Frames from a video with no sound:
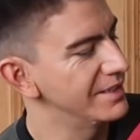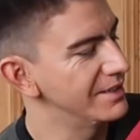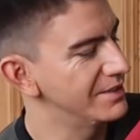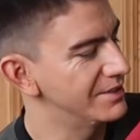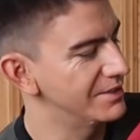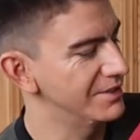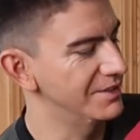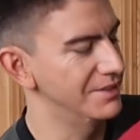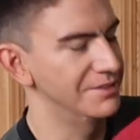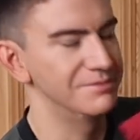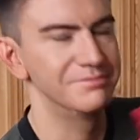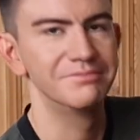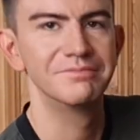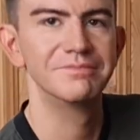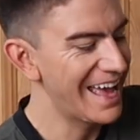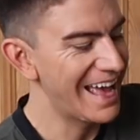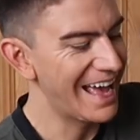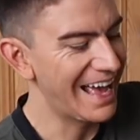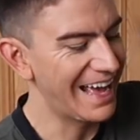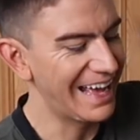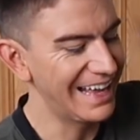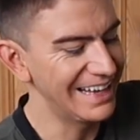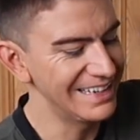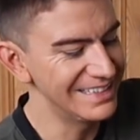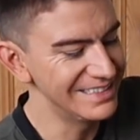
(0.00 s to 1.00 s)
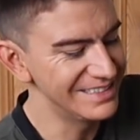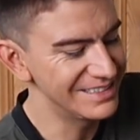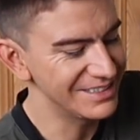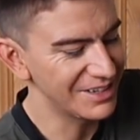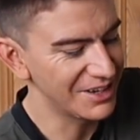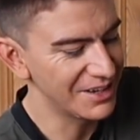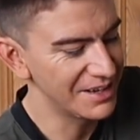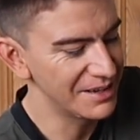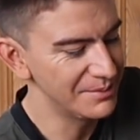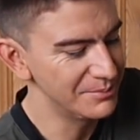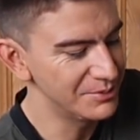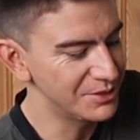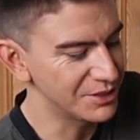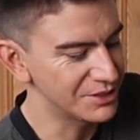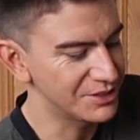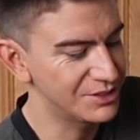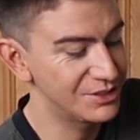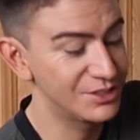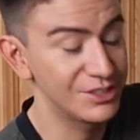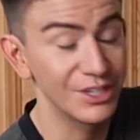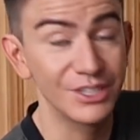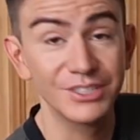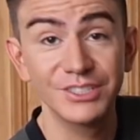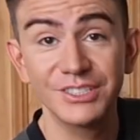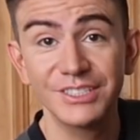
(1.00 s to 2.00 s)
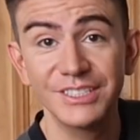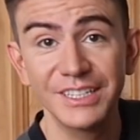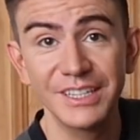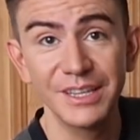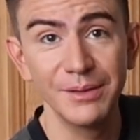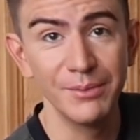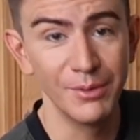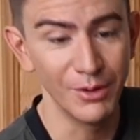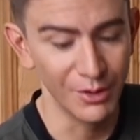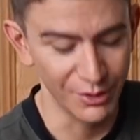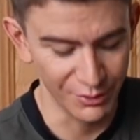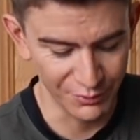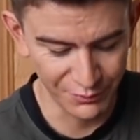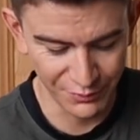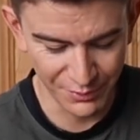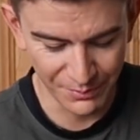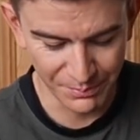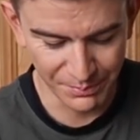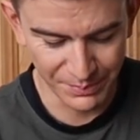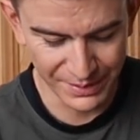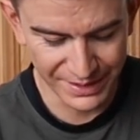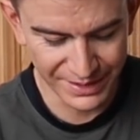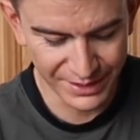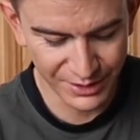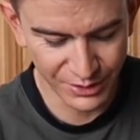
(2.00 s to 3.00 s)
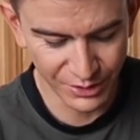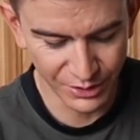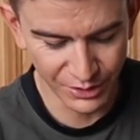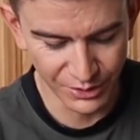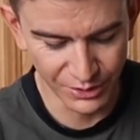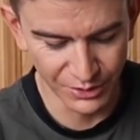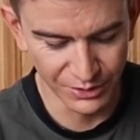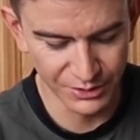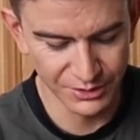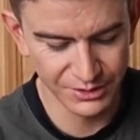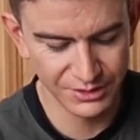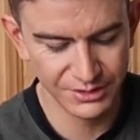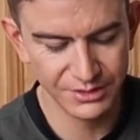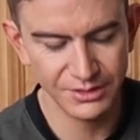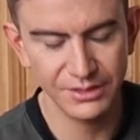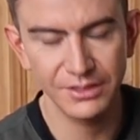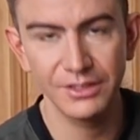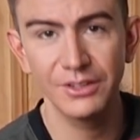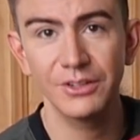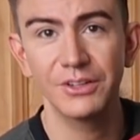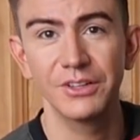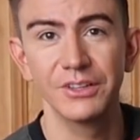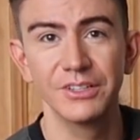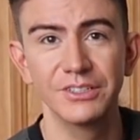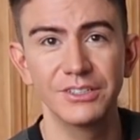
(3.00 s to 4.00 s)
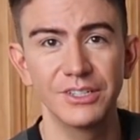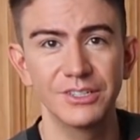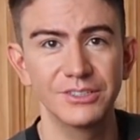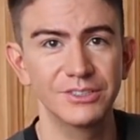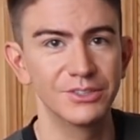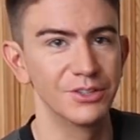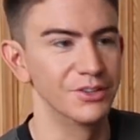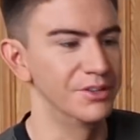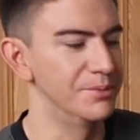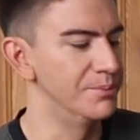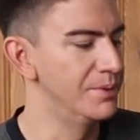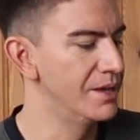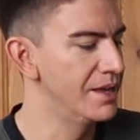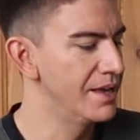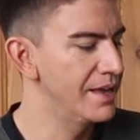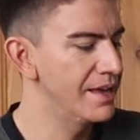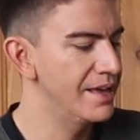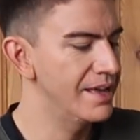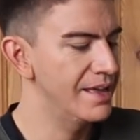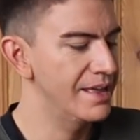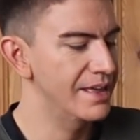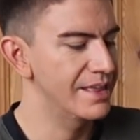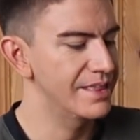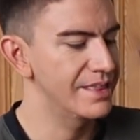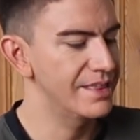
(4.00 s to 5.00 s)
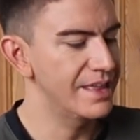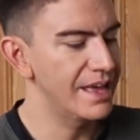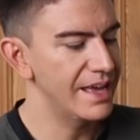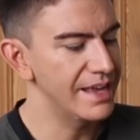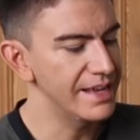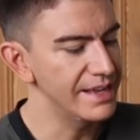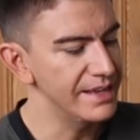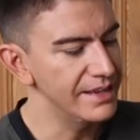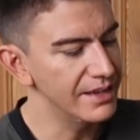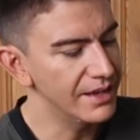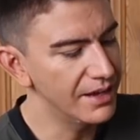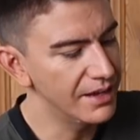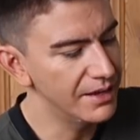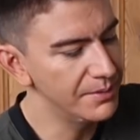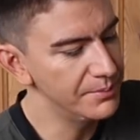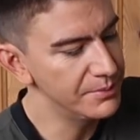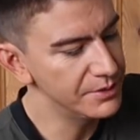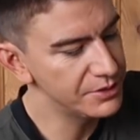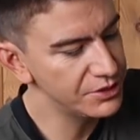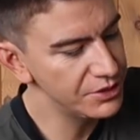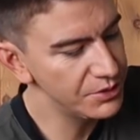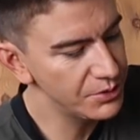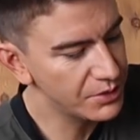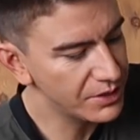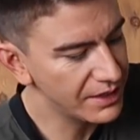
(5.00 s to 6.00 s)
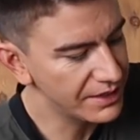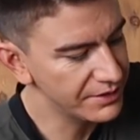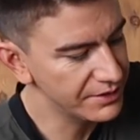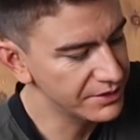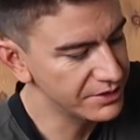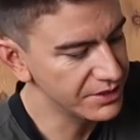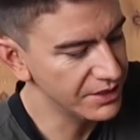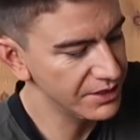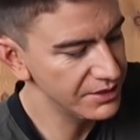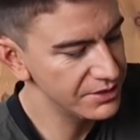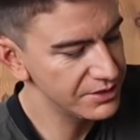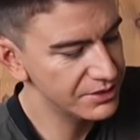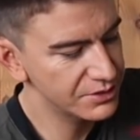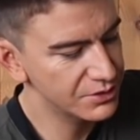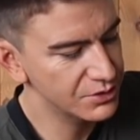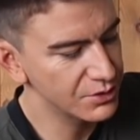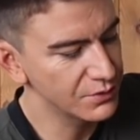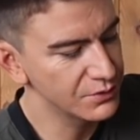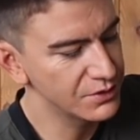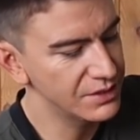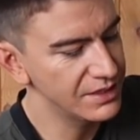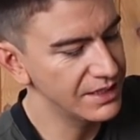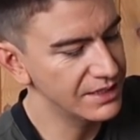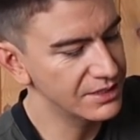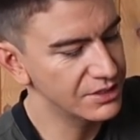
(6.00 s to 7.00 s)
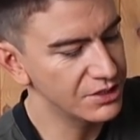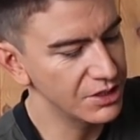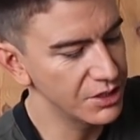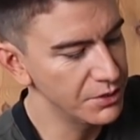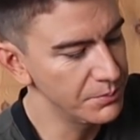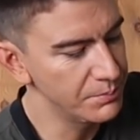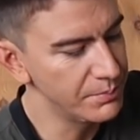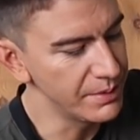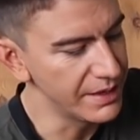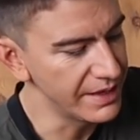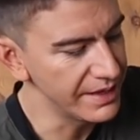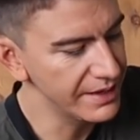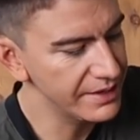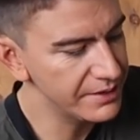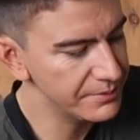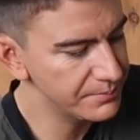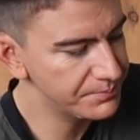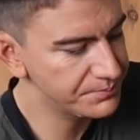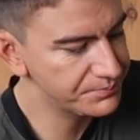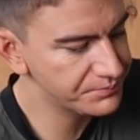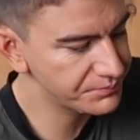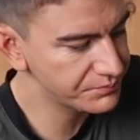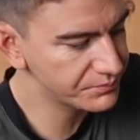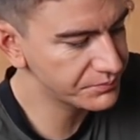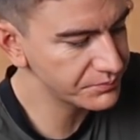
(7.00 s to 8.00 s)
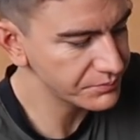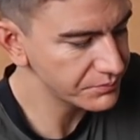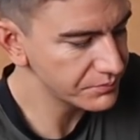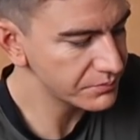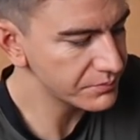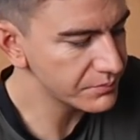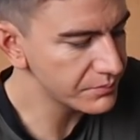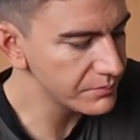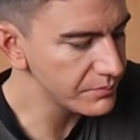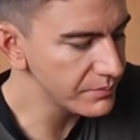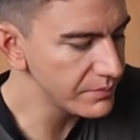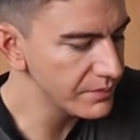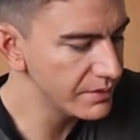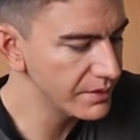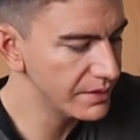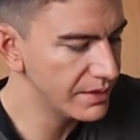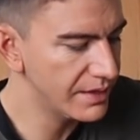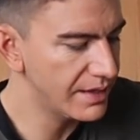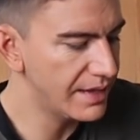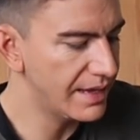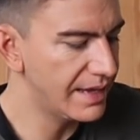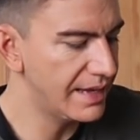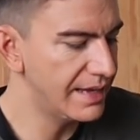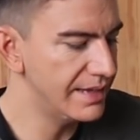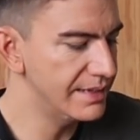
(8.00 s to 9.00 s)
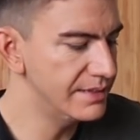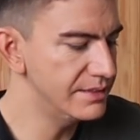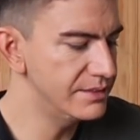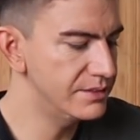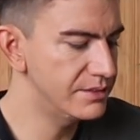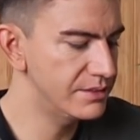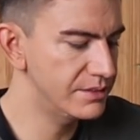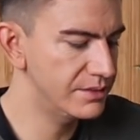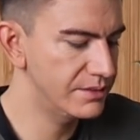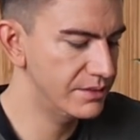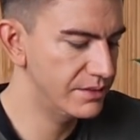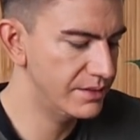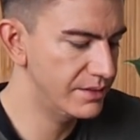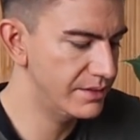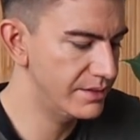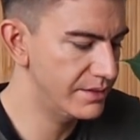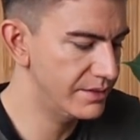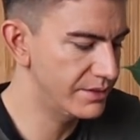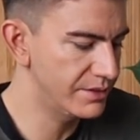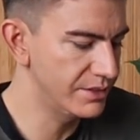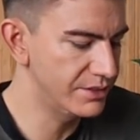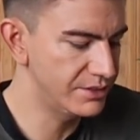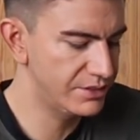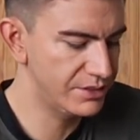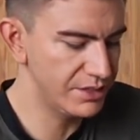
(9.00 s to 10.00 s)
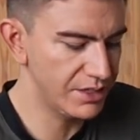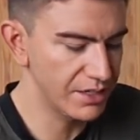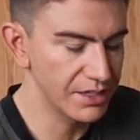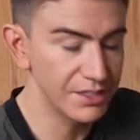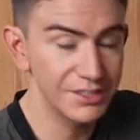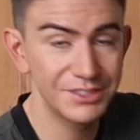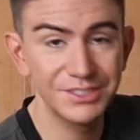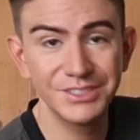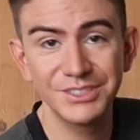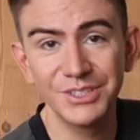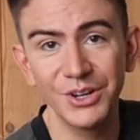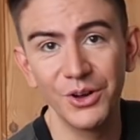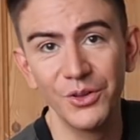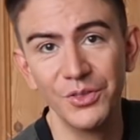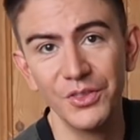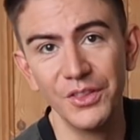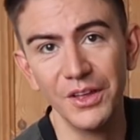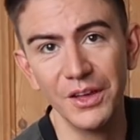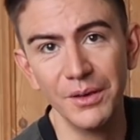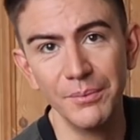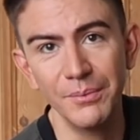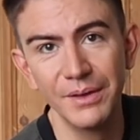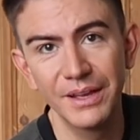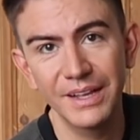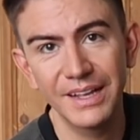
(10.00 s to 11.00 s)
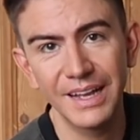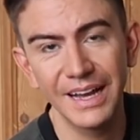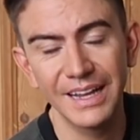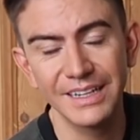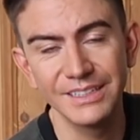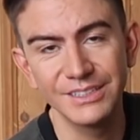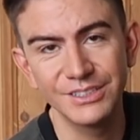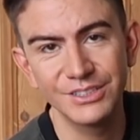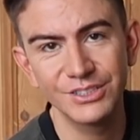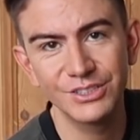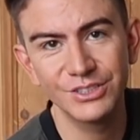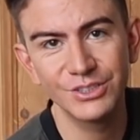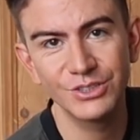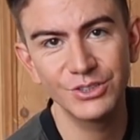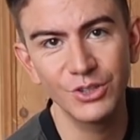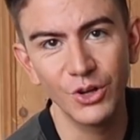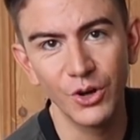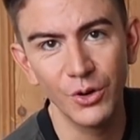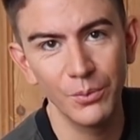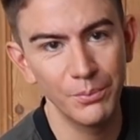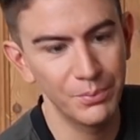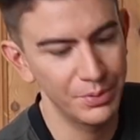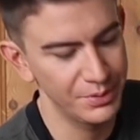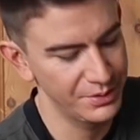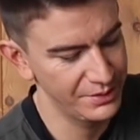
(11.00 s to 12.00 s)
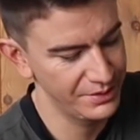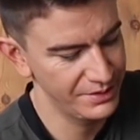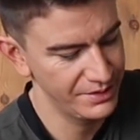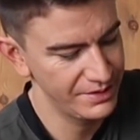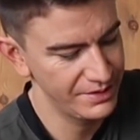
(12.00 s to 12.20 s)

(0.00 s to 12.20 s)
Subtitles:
t-shirt, and I am just dusting them off because, look at the dust on them, they do collect the dust because obviously they're so big, and the dust on them can stop